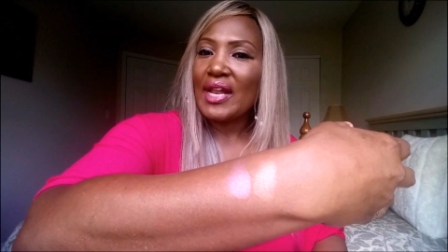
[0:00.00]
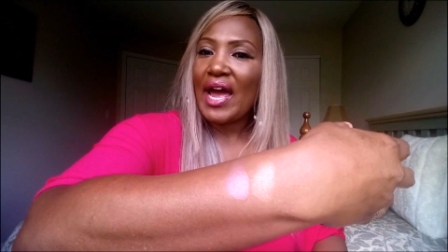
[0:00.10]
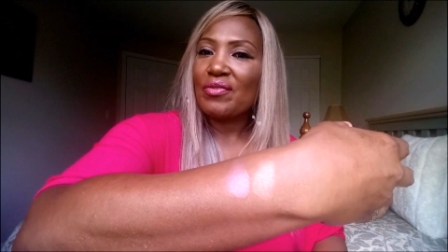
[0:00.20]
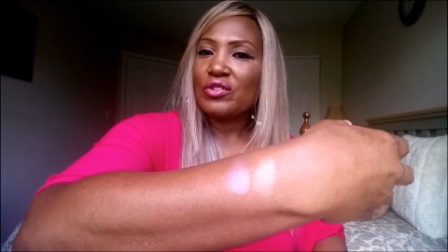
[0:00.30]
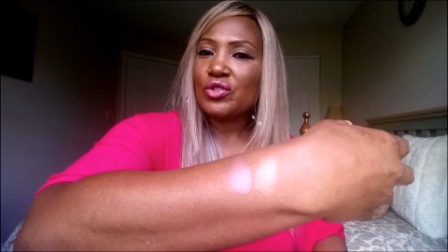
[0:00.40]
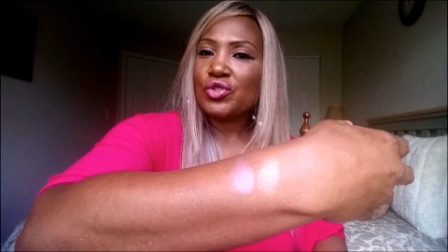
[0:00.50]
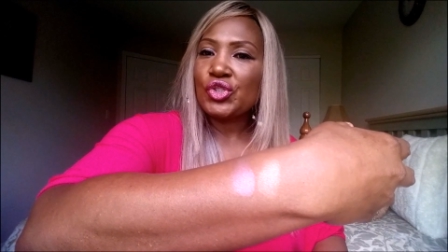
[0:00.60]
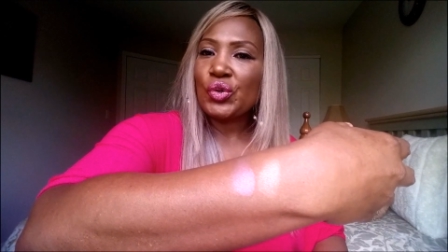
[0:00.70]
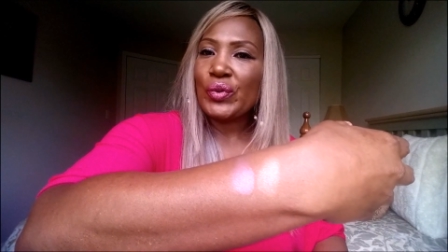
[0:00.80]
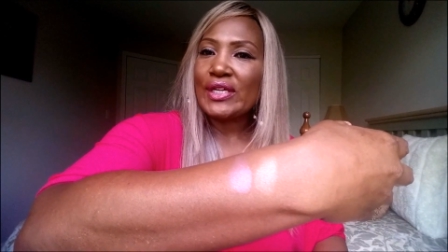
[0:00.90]
lavender
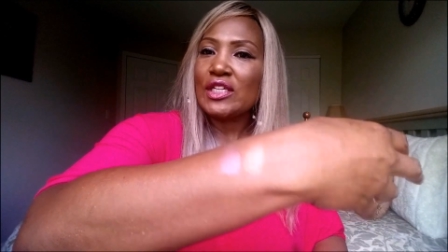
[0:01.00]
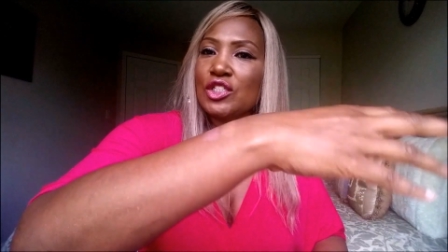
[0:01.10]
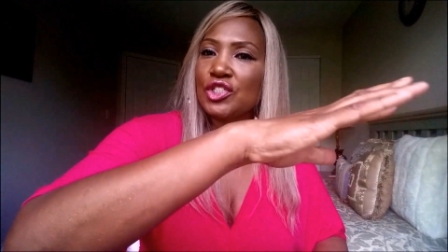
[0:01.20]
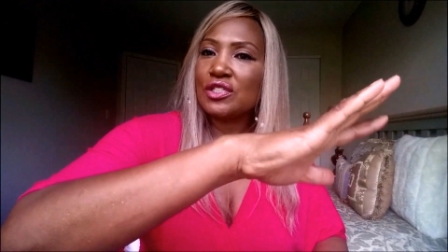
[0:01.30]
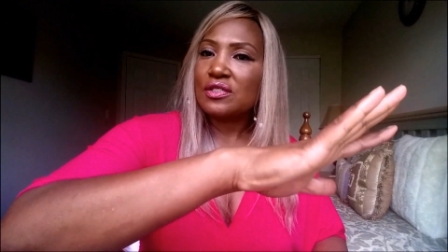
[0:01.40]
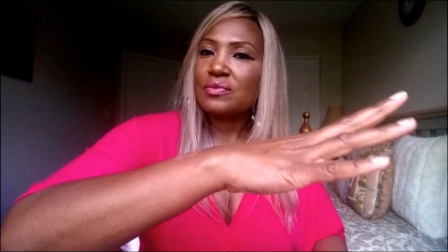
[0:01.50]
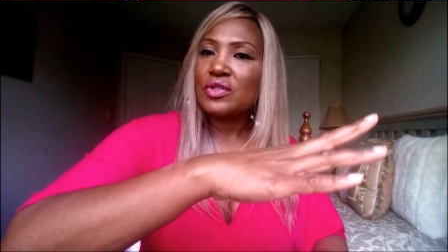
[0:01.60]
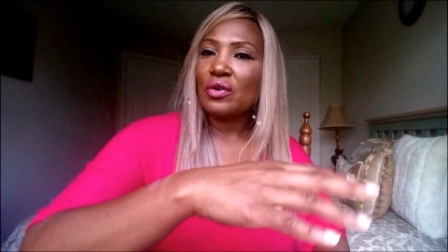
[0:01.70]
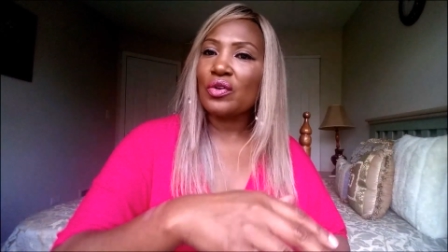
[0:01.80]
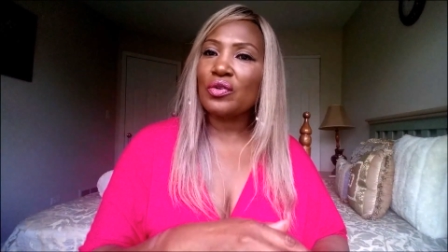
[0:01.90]
to it,
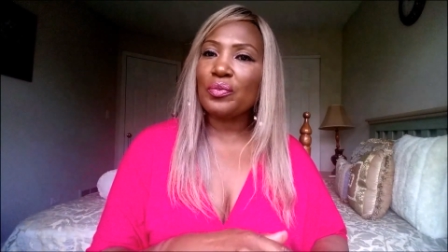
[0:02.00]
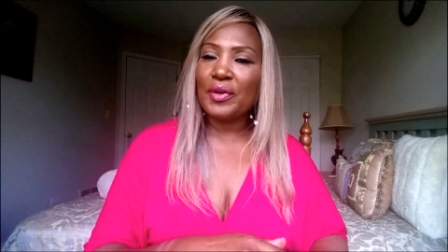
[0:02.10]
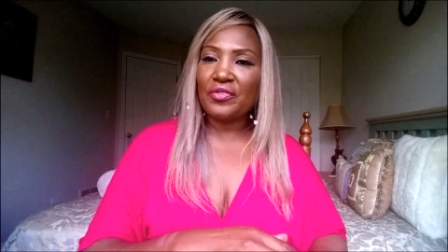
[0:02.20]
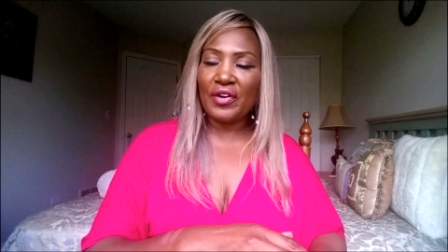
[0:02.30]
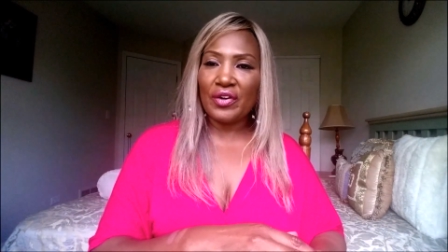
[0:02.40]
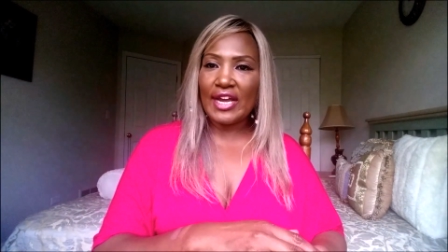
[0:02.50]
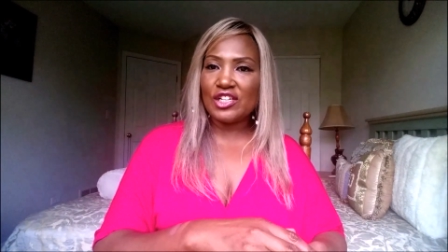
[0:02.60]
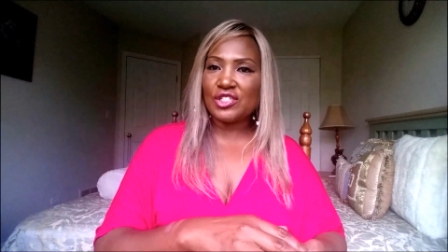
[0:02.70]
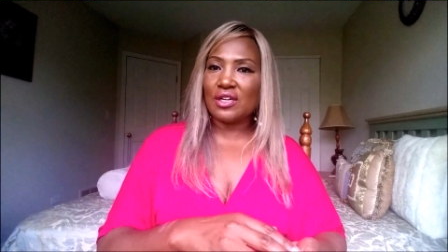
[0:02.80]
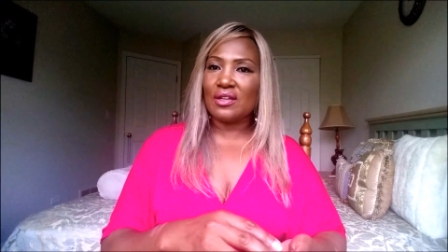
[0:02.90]
just, you know, a little bit of
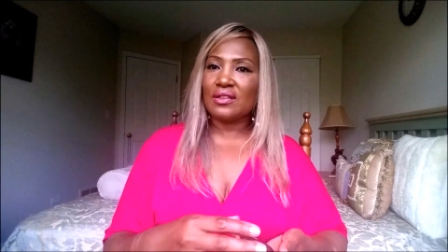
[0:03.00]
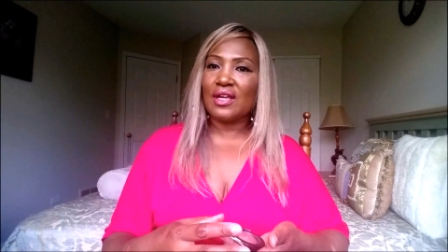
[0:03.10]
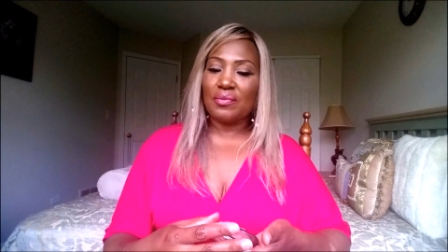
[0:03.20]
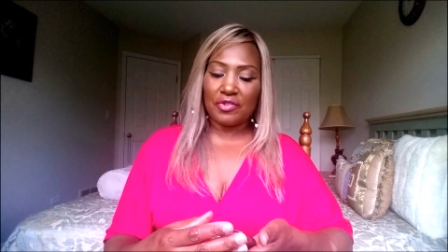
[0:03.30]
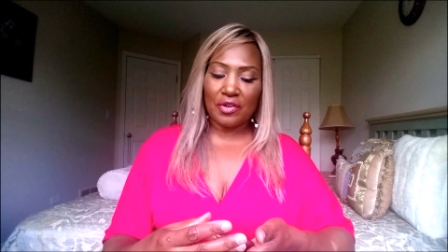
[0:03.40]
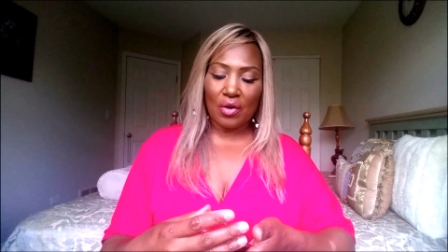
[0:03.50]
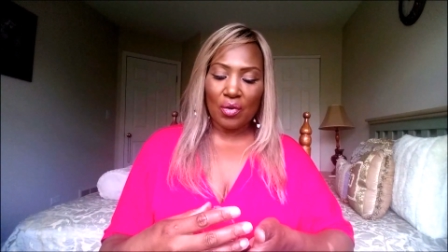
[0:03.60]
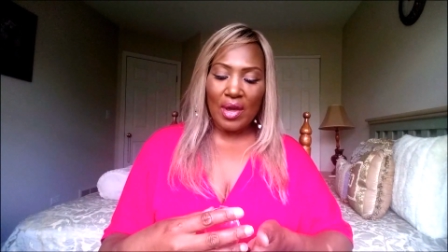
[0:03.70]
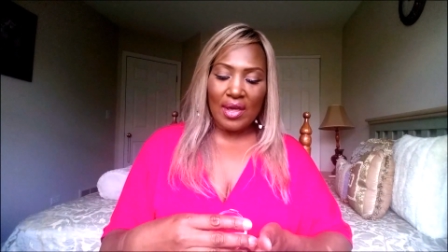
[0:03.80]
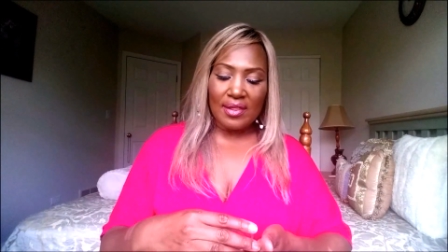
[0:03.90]
variation on the thing.
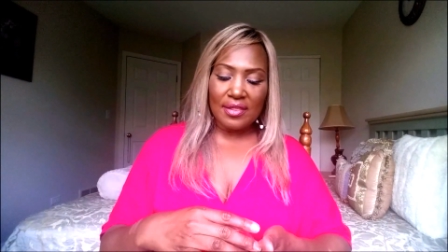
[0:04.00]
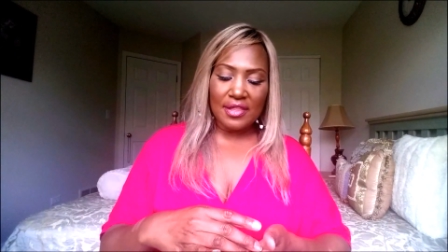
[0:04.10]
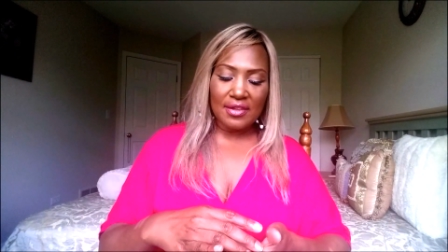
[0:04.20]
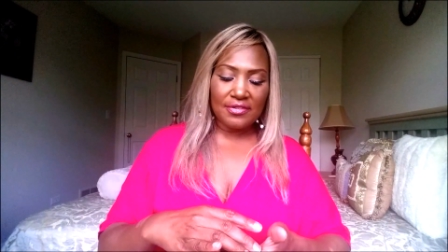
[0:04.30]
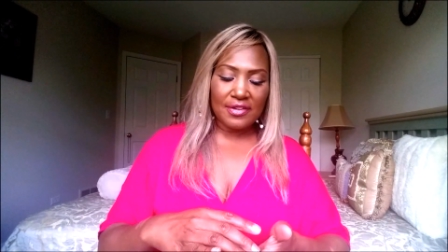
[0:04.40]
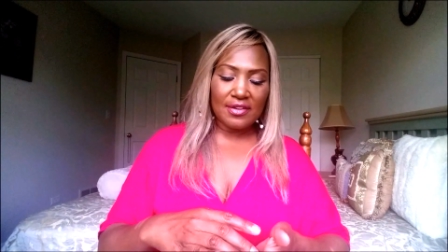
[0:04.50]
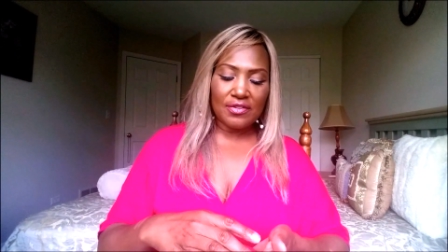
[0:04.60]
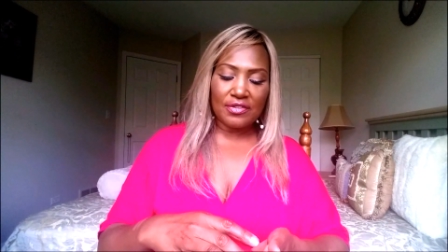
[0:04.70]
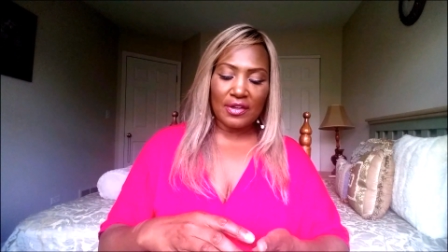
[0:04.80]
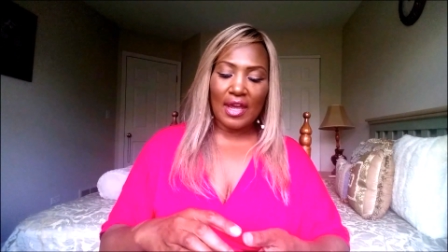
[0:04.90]
So this
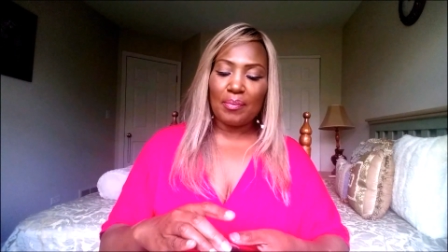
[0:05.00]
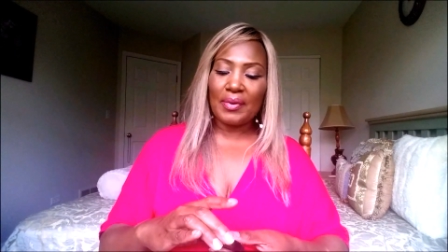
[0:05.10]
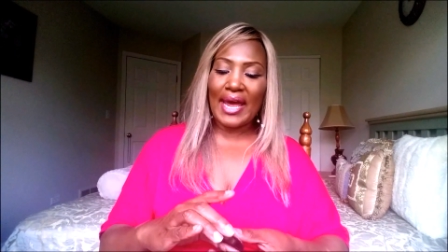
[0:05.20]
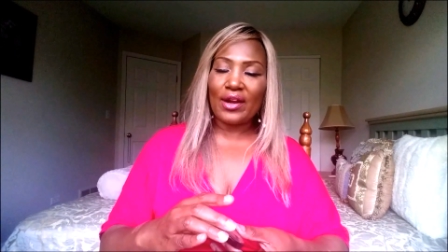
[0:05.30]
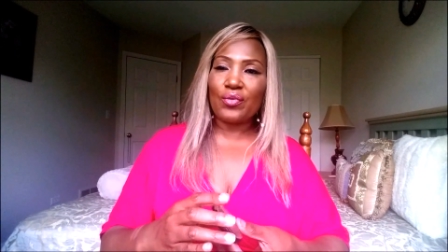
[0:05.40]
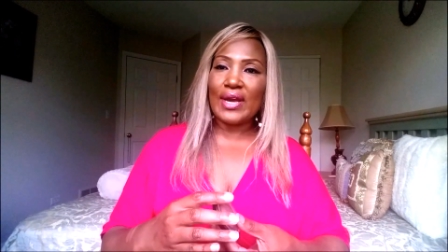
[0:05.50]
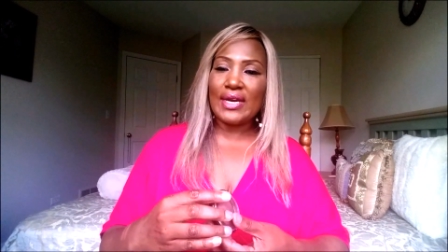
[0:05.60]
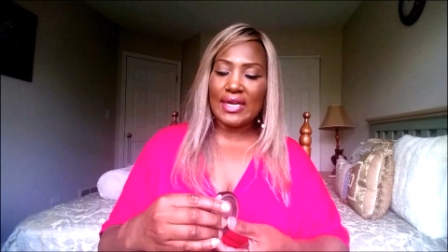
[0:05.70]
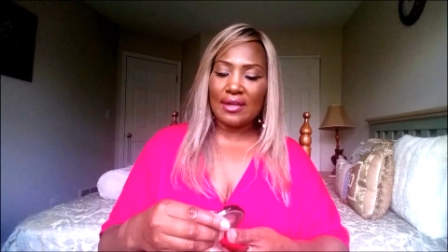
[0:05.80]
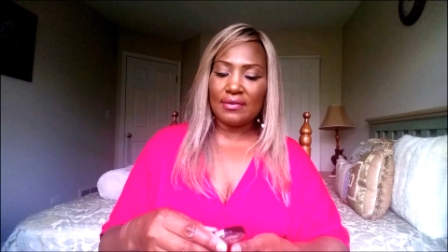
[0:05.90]
is, again, Black
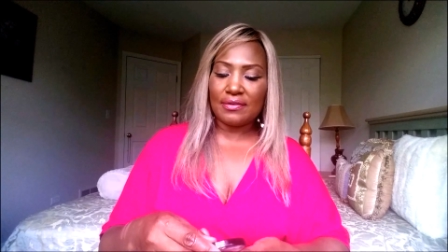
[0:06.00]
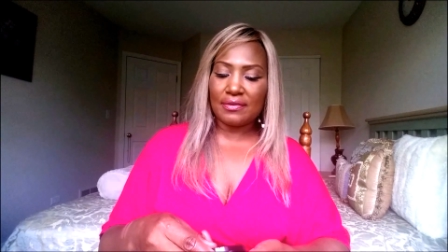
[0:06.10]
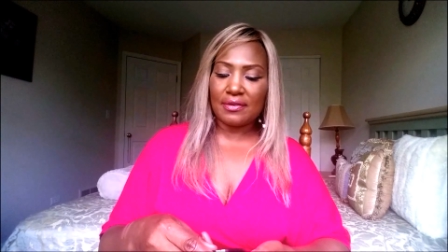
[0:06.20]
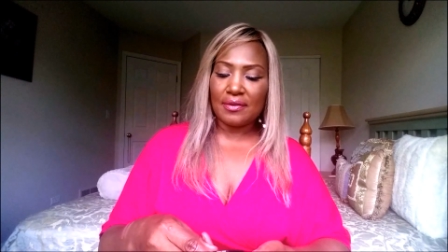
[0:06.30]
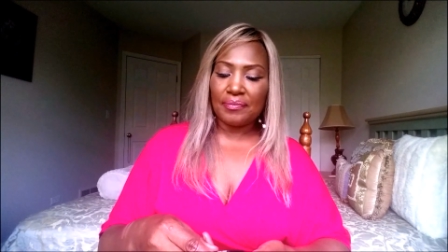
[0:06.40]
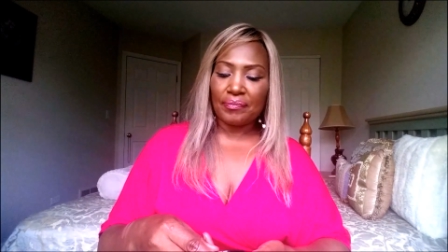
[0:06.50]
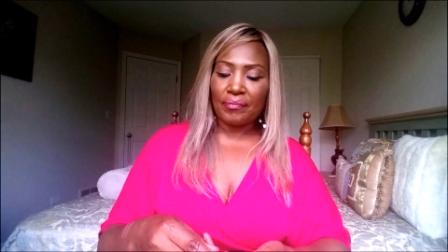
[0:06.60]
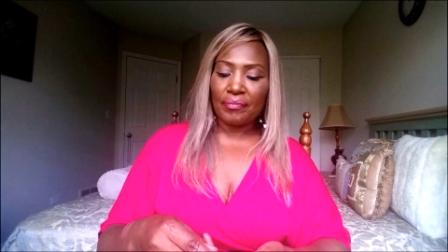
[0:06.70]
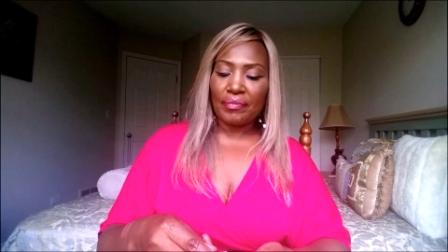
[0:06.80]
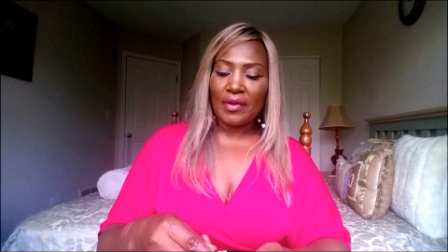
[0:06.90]
Radiance
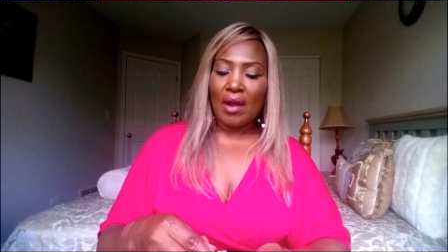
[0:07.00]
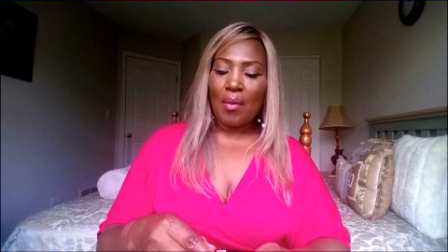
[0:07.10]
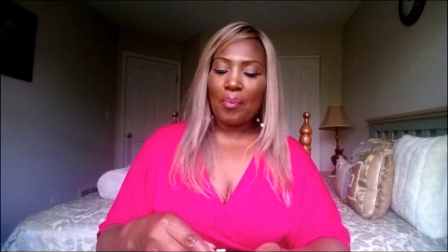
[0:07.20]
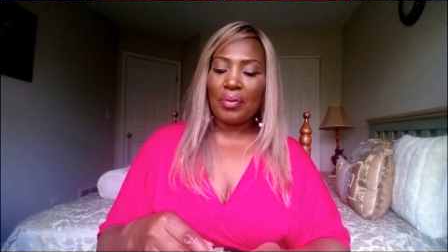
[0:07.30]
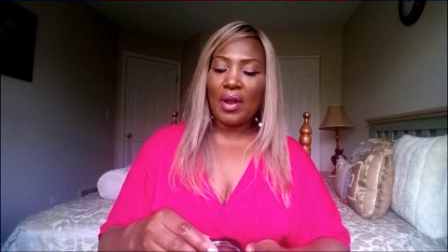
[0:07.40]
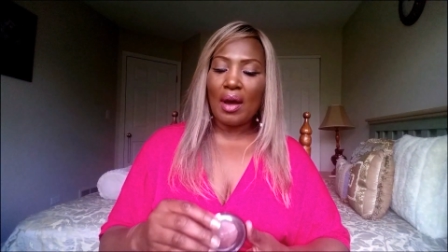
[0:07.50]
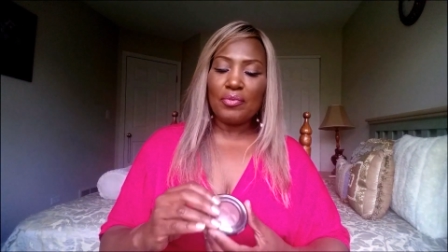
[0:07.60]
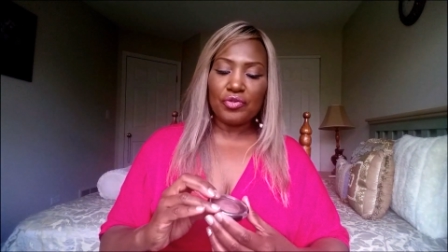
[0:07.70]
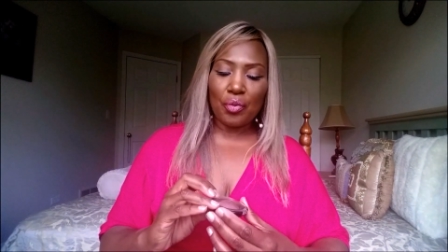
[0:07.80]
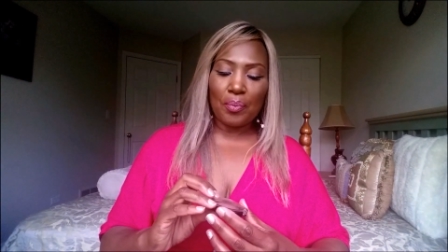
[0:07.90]

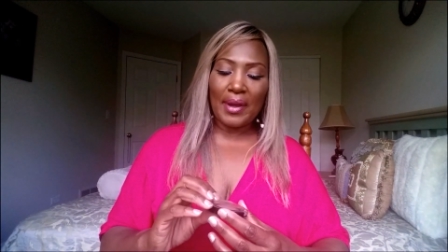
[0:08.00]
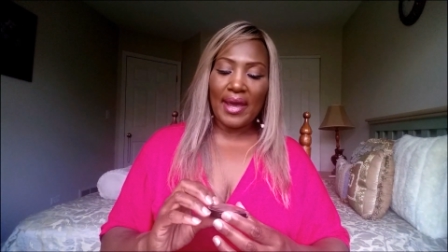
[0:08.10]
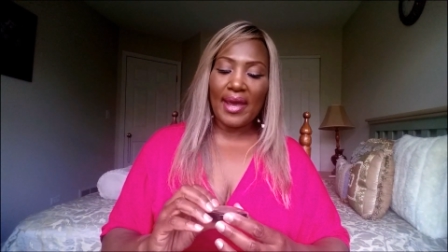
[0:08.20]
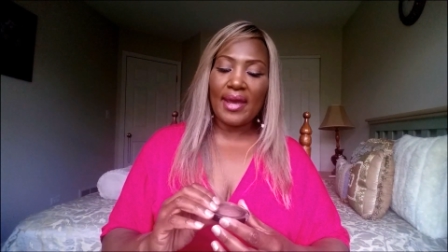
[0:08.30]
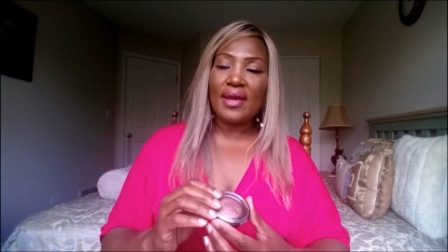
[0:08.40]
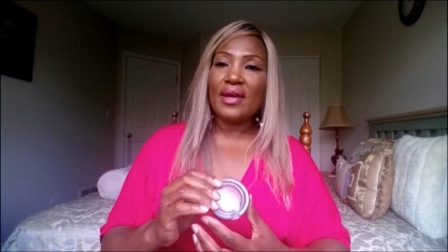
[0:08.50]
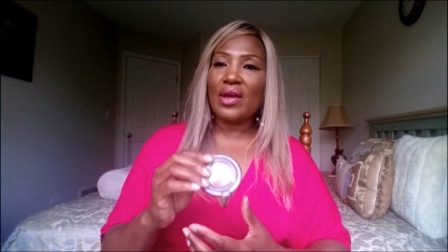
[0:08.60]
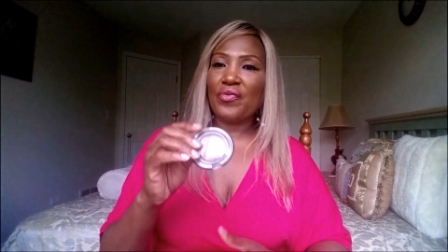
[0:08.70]
Plum Sorbet.